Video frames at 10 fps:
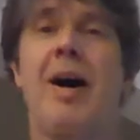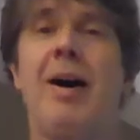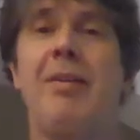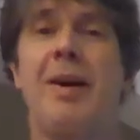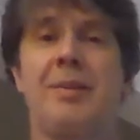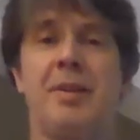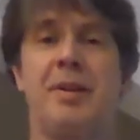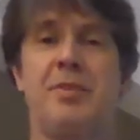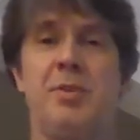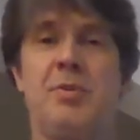got like
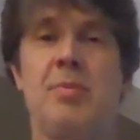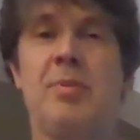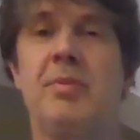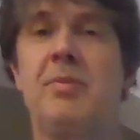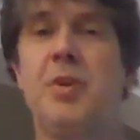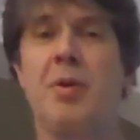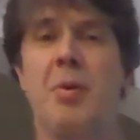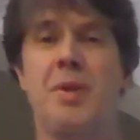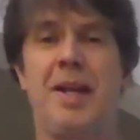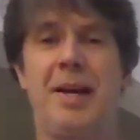the two
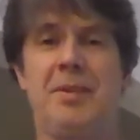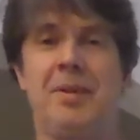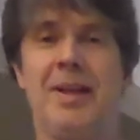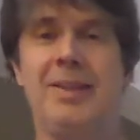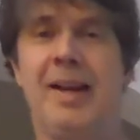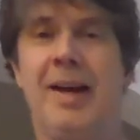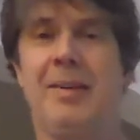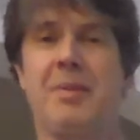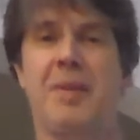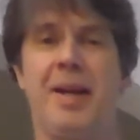going together like that,
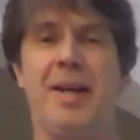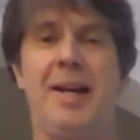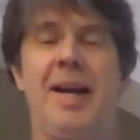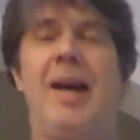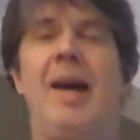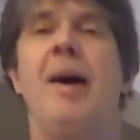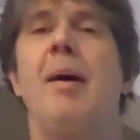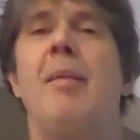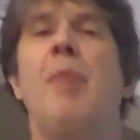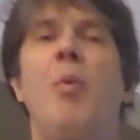okay?
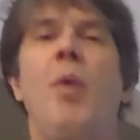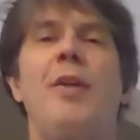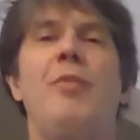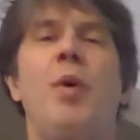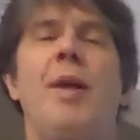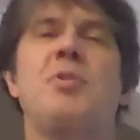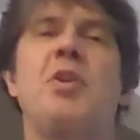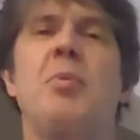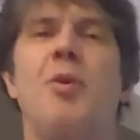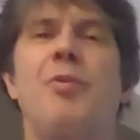But what if one of them's a
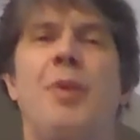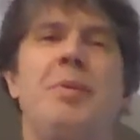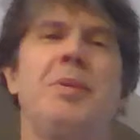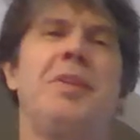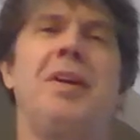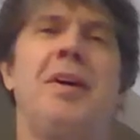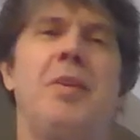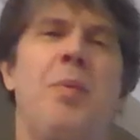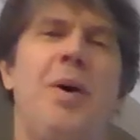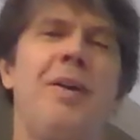little more frequent than the
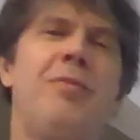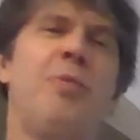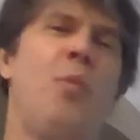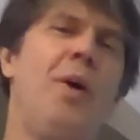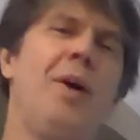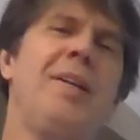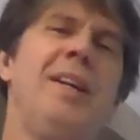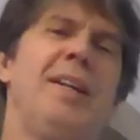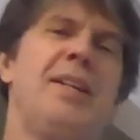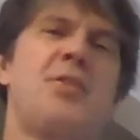other? What if one
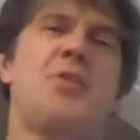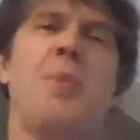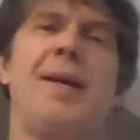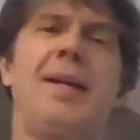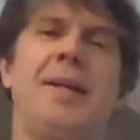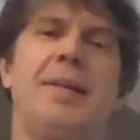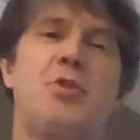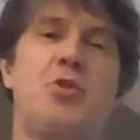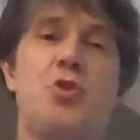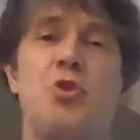kid is swinging
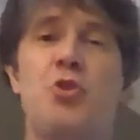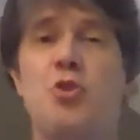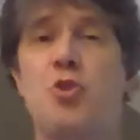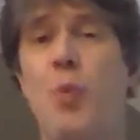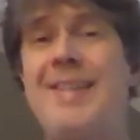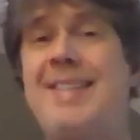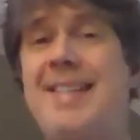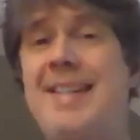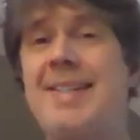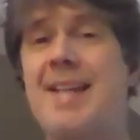
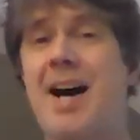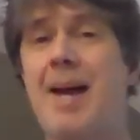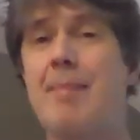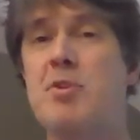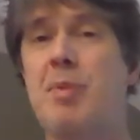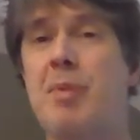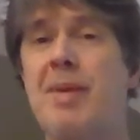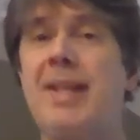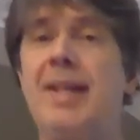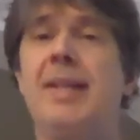20 times per
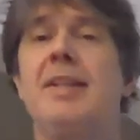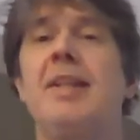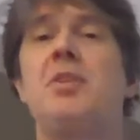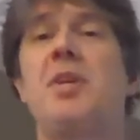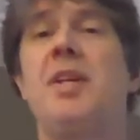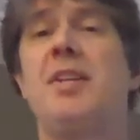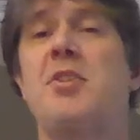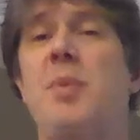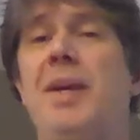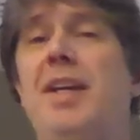minute and another kid is
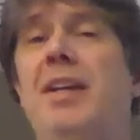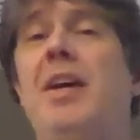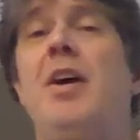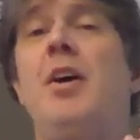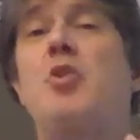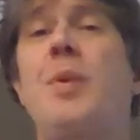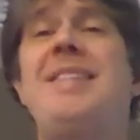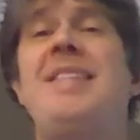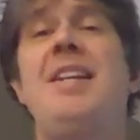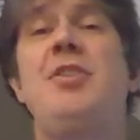swinging
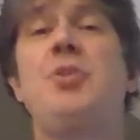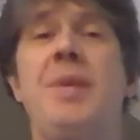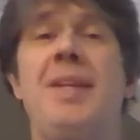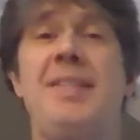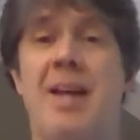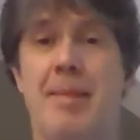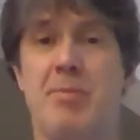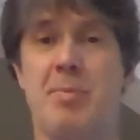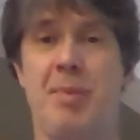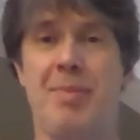23
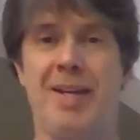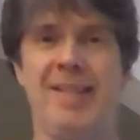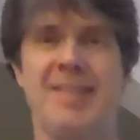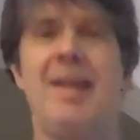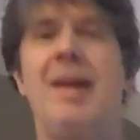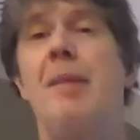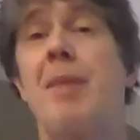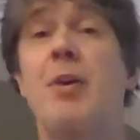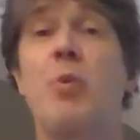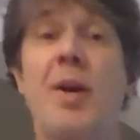times per minute?
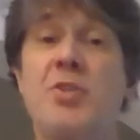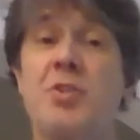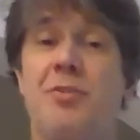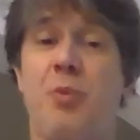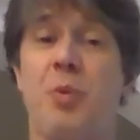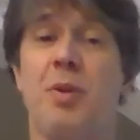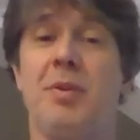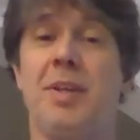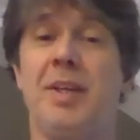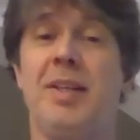My question for you
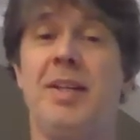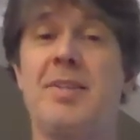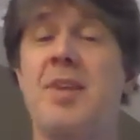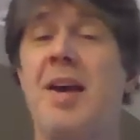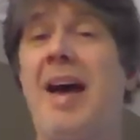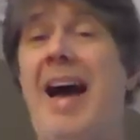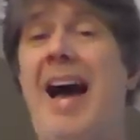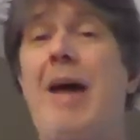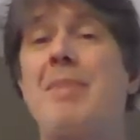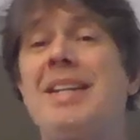then is,
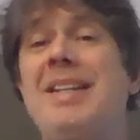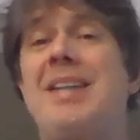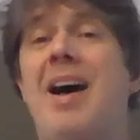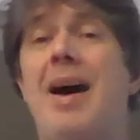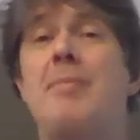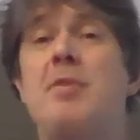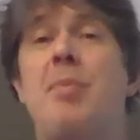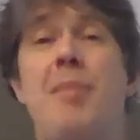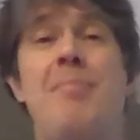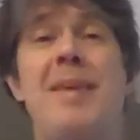how many times
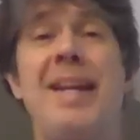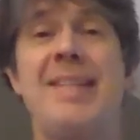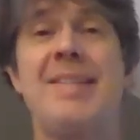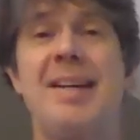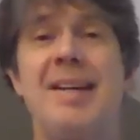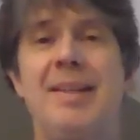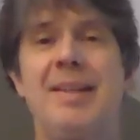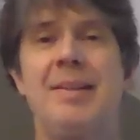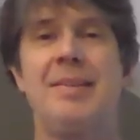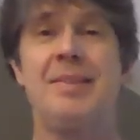per minute
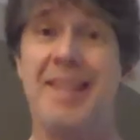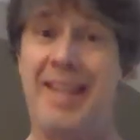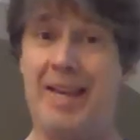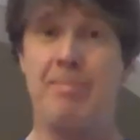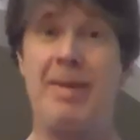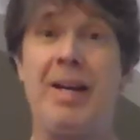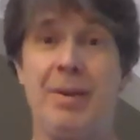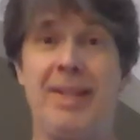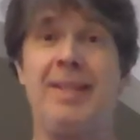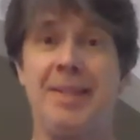do they get
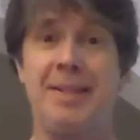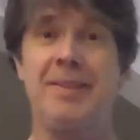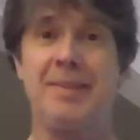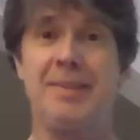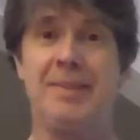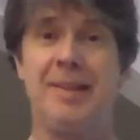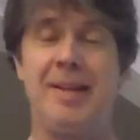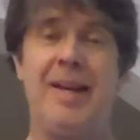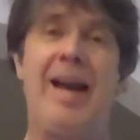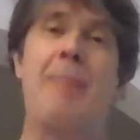married?
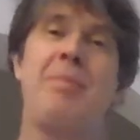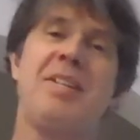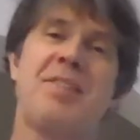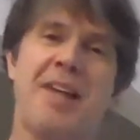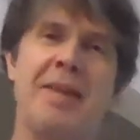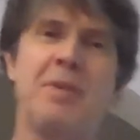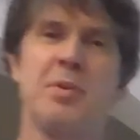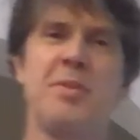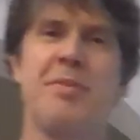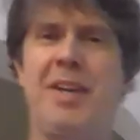How many
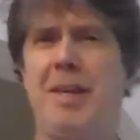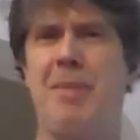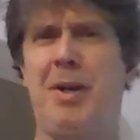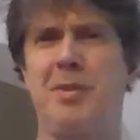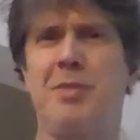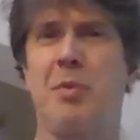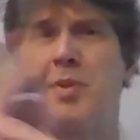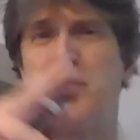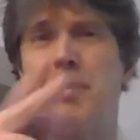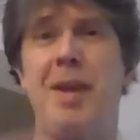cycles of getting married,
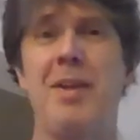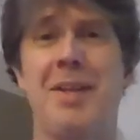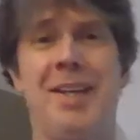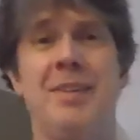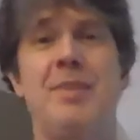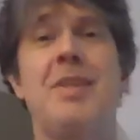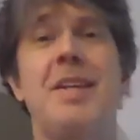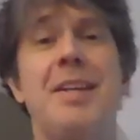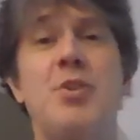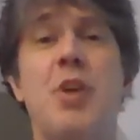divorced, and married again do the
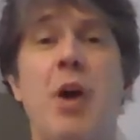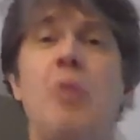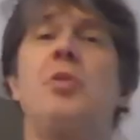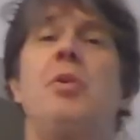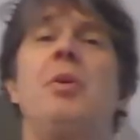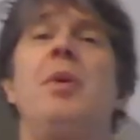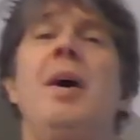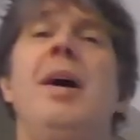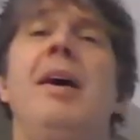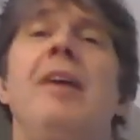kids go through
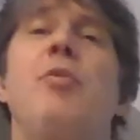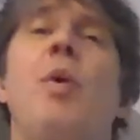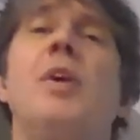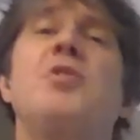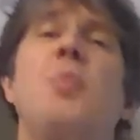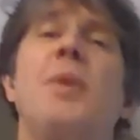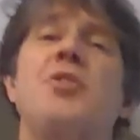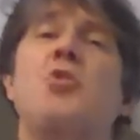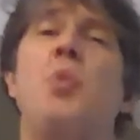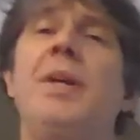if one
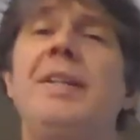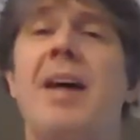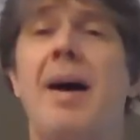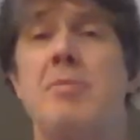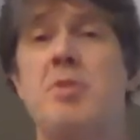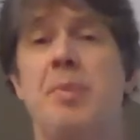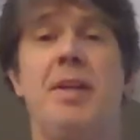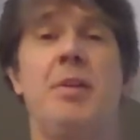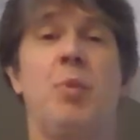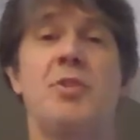swings 20 times a
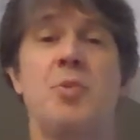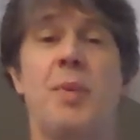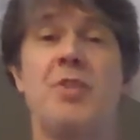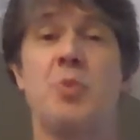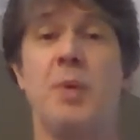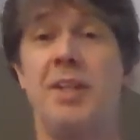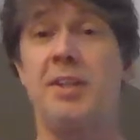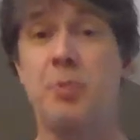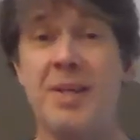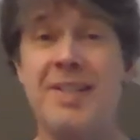minute and one swings
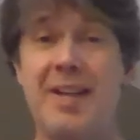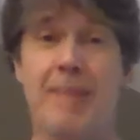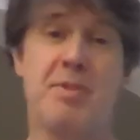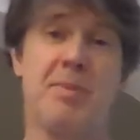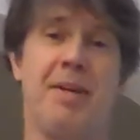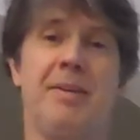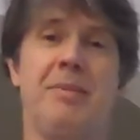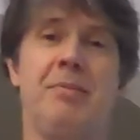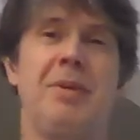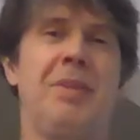23 times a minute?
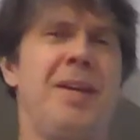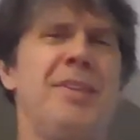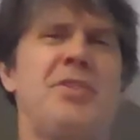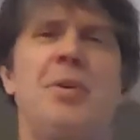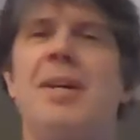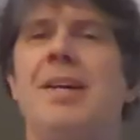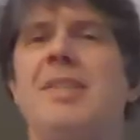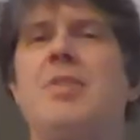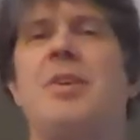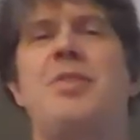Well, the answer
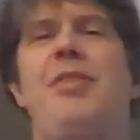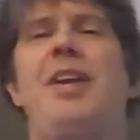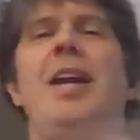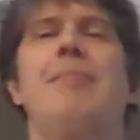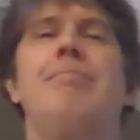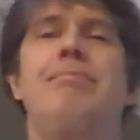is, let's see if you get it,